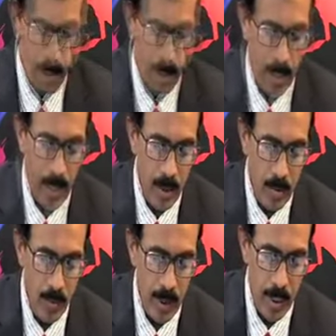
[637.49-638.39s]

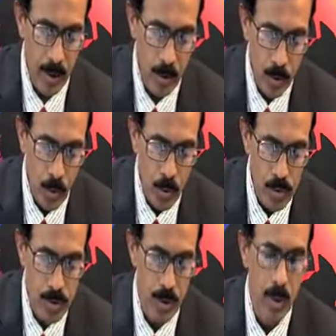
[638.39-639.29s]
Again we can
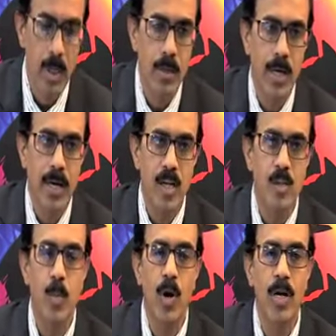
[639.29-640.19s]
use the
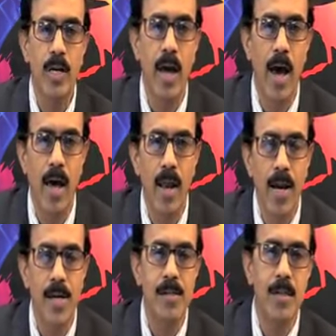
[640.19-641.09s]
corresponding
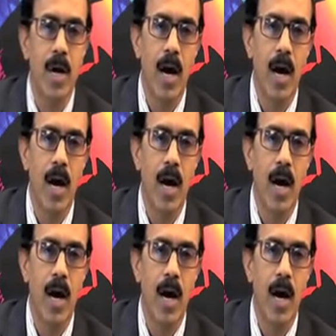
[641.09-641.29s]
halides